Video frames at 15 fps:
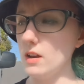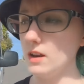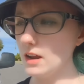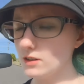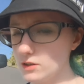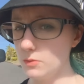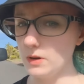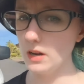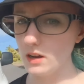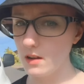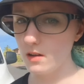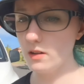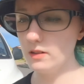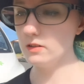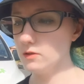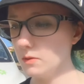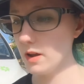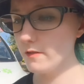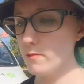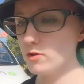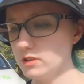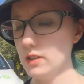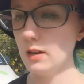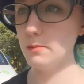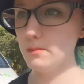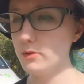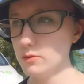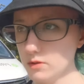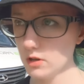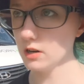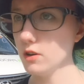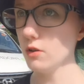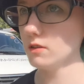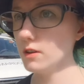next week, unless we have more samples, which I don't